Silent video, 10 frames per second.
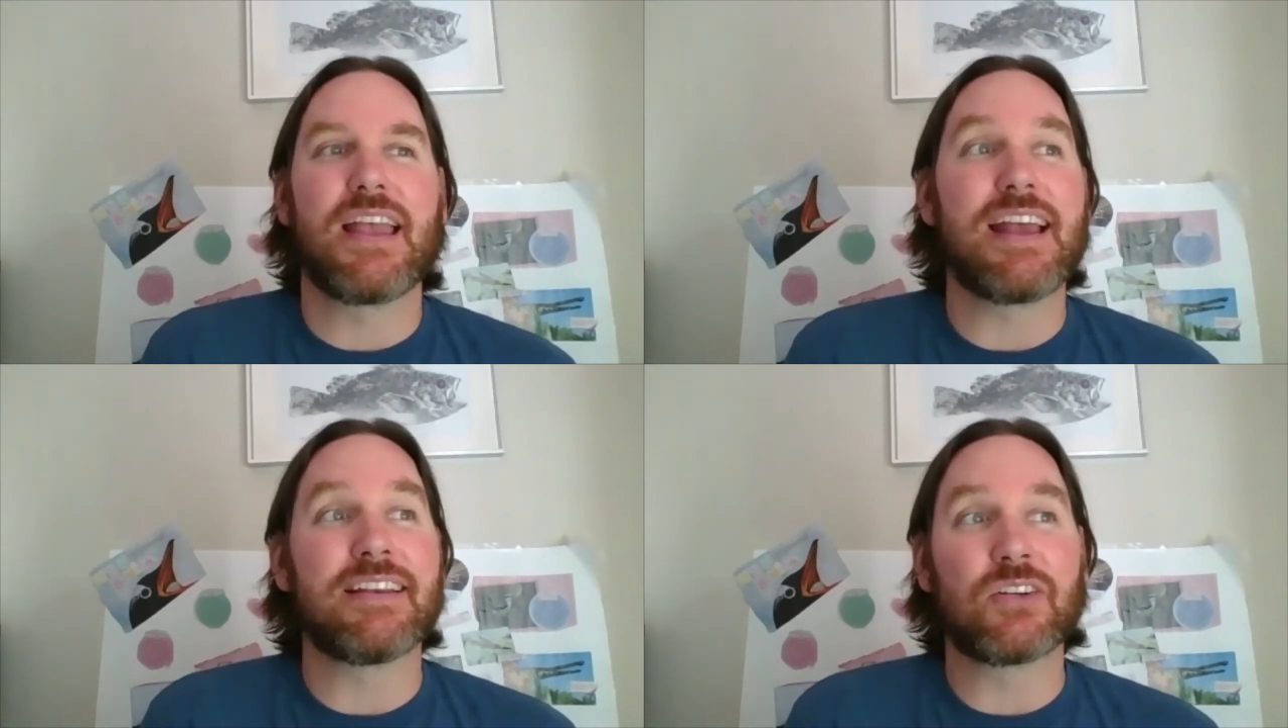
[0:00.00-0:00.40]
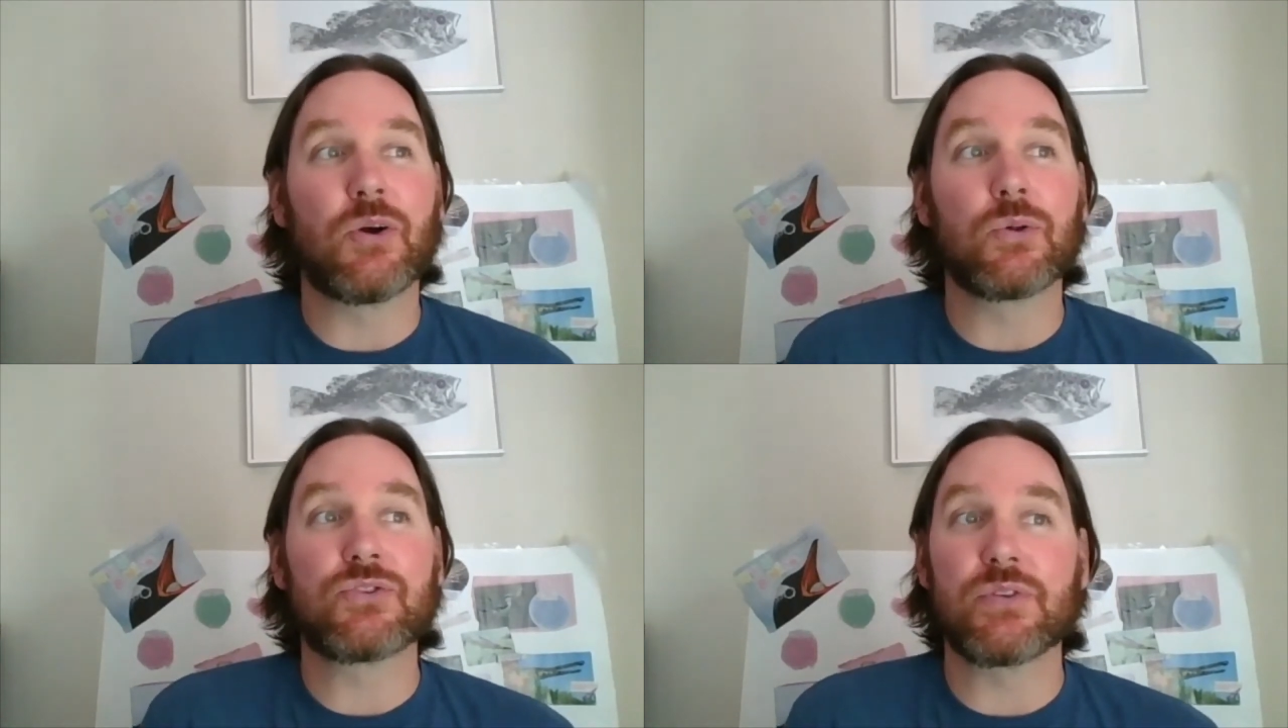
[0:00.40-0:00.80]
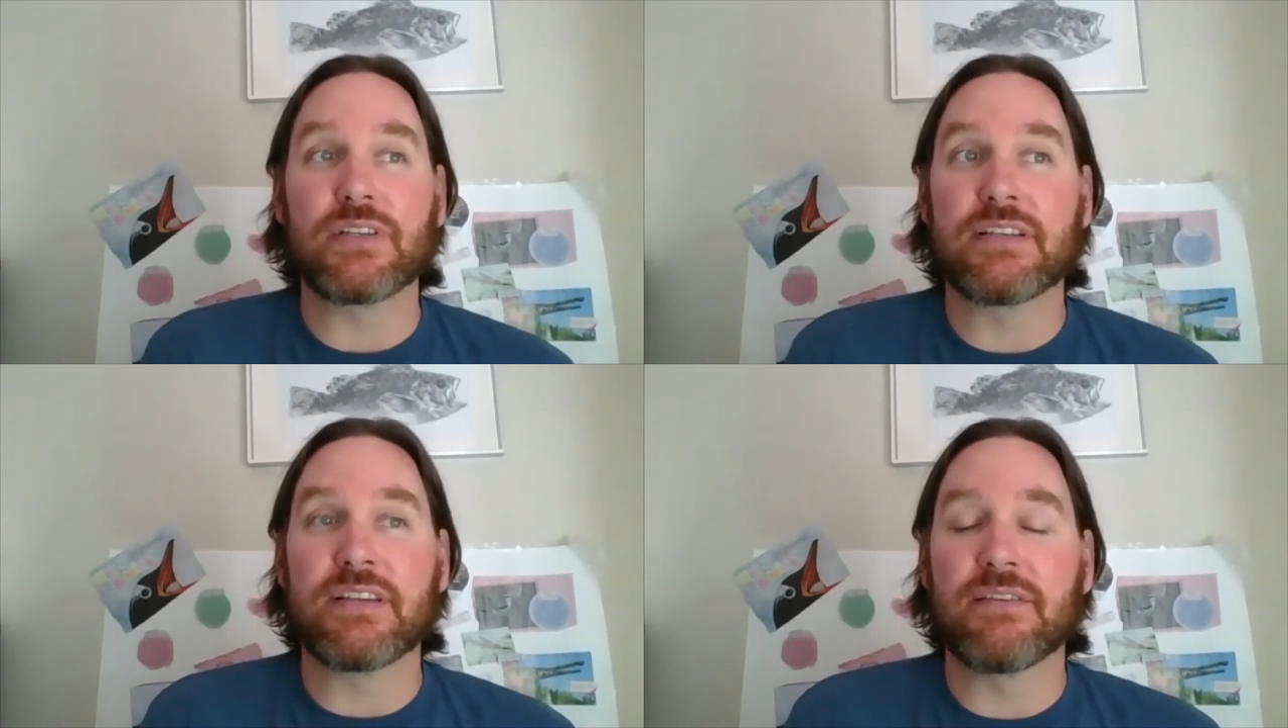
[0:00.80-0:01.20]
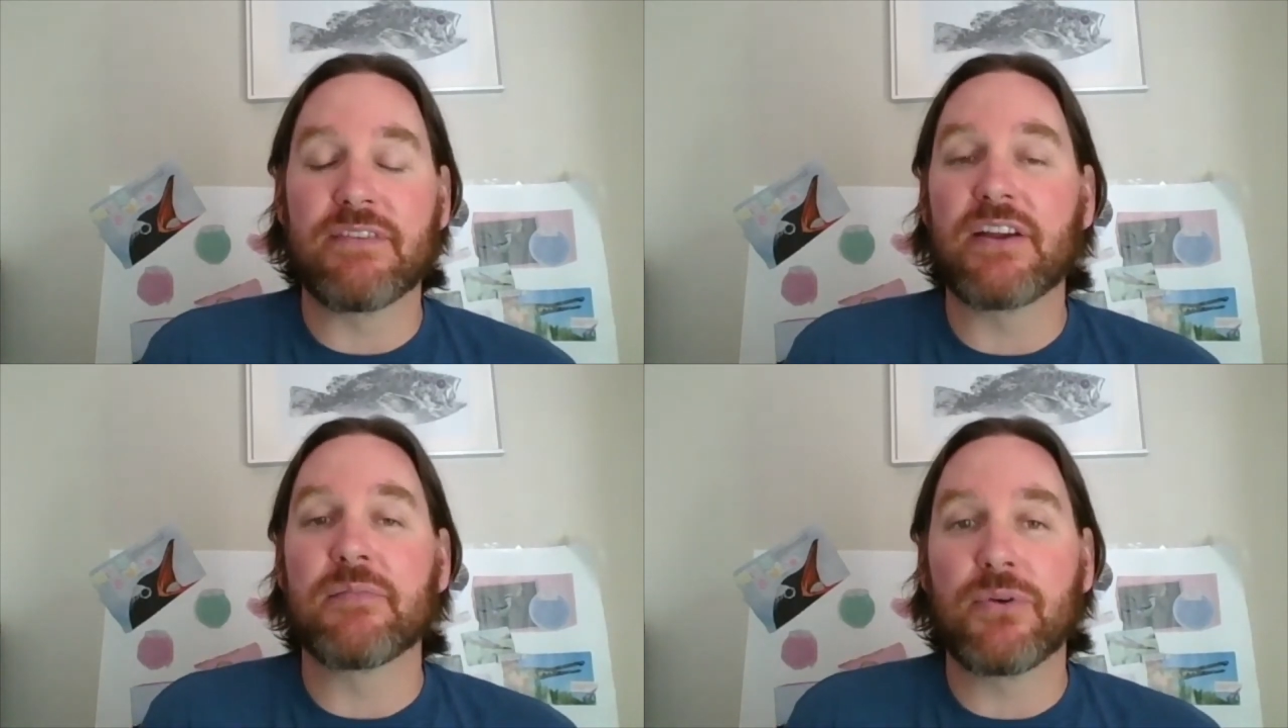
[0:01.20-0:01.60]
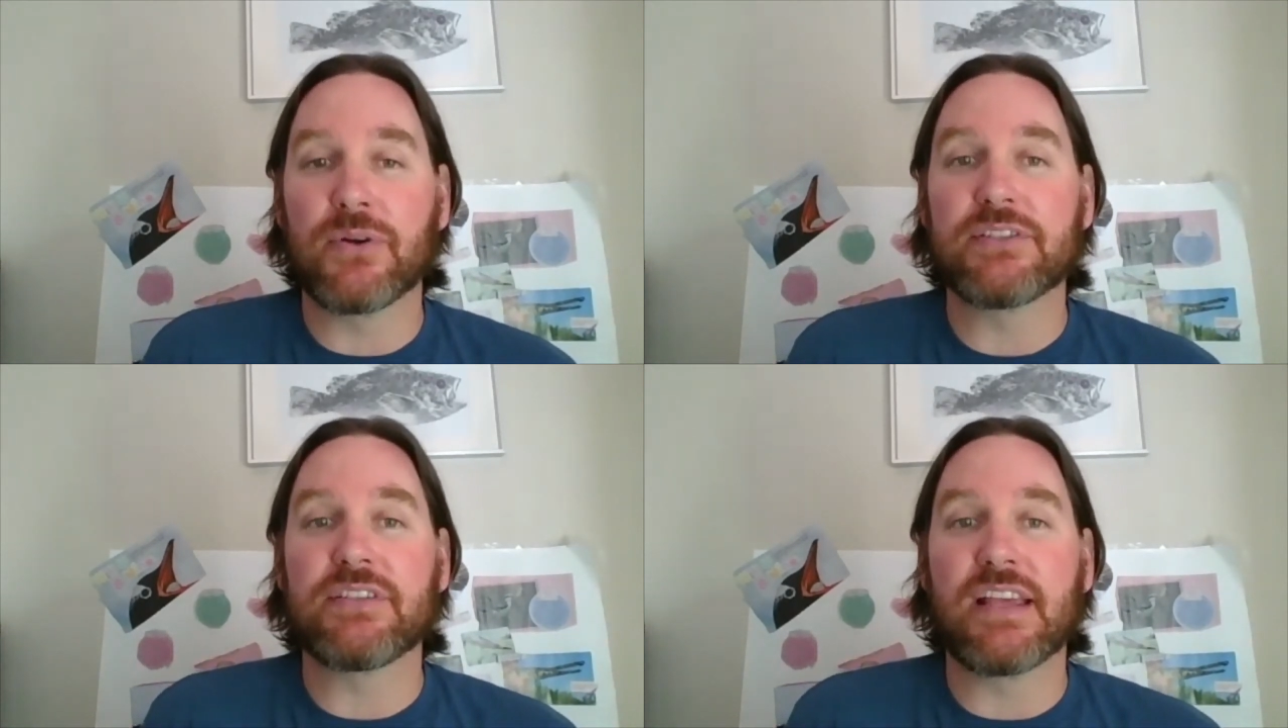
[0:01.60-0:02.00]
And culturally, they're very
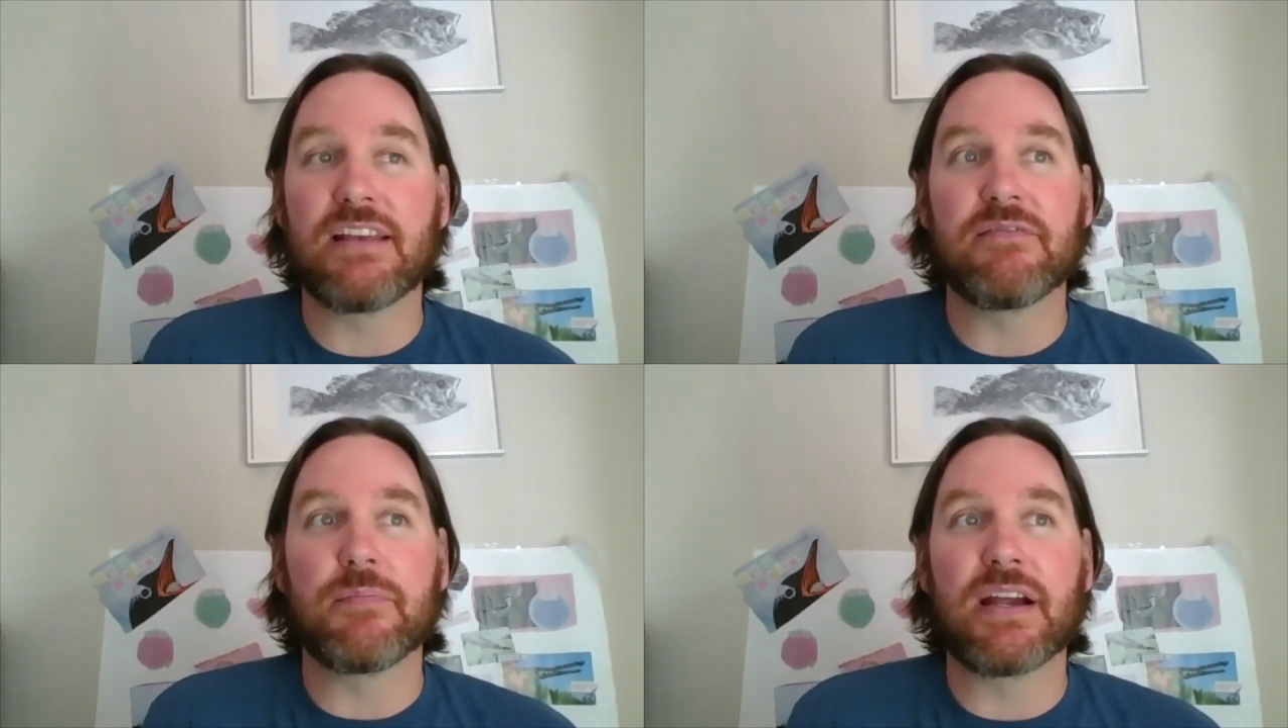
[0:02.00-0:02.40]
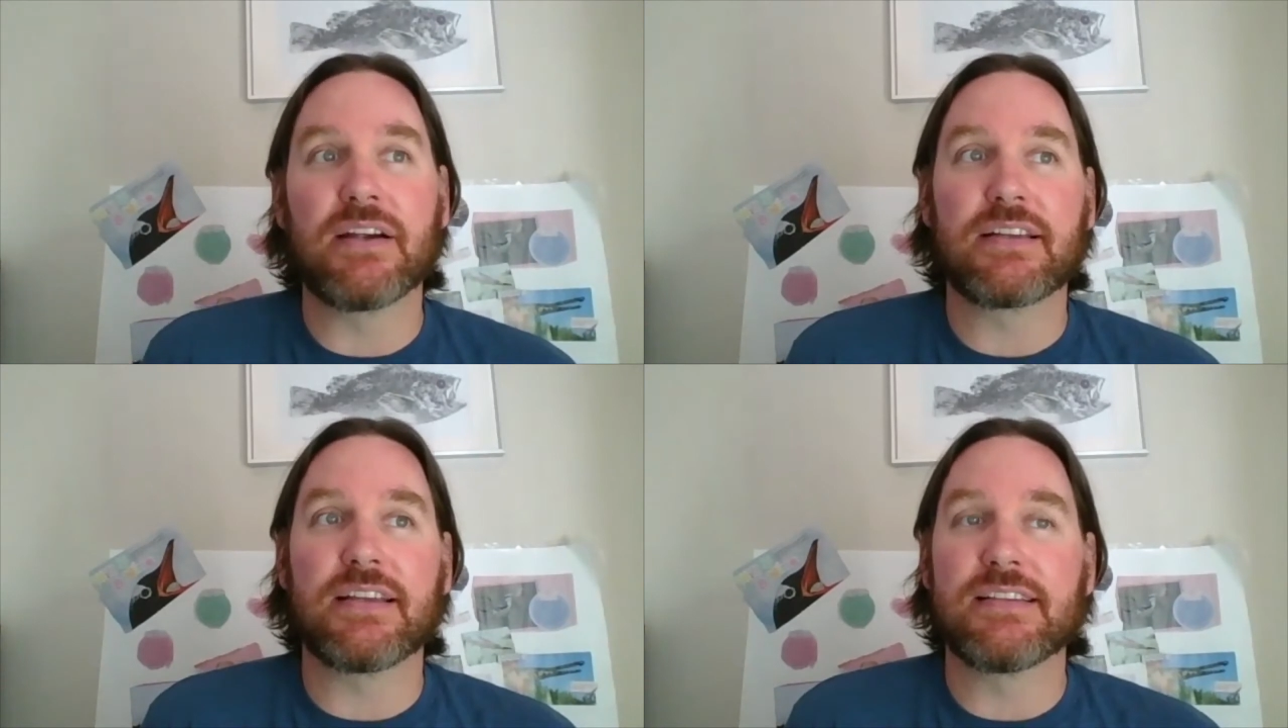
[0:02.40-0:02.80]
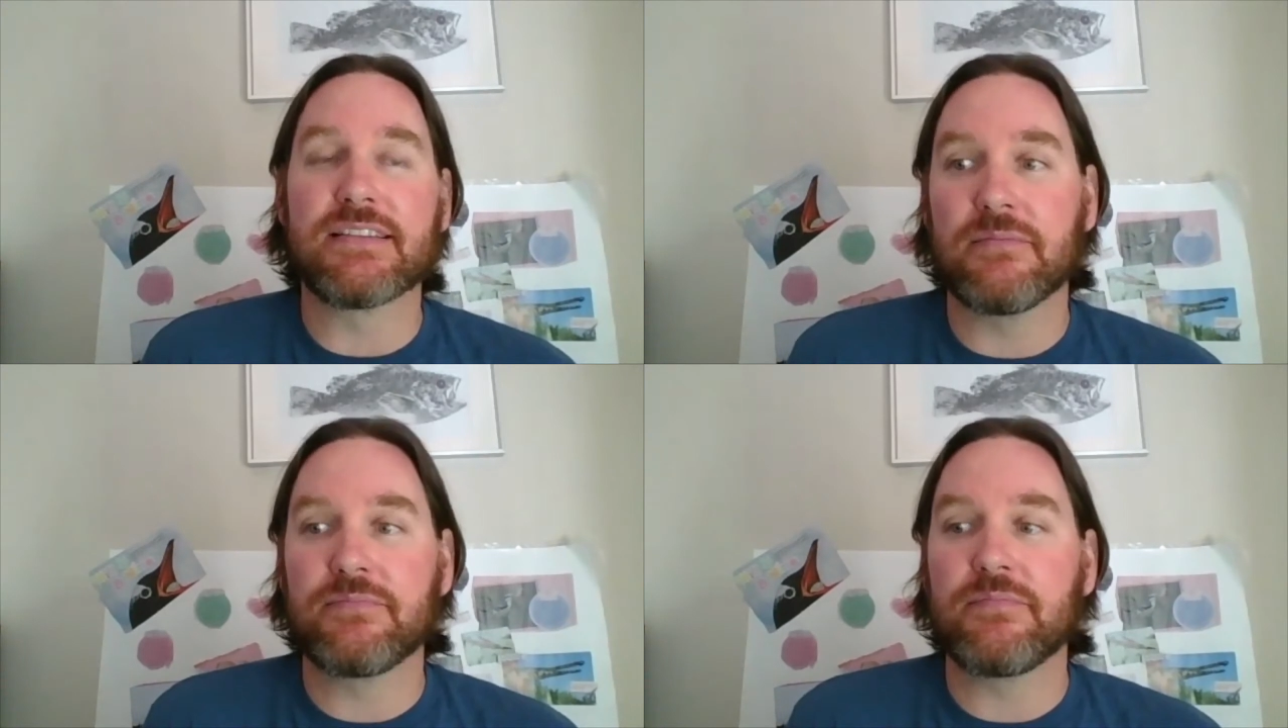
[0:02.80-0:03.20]
important to Native Americans.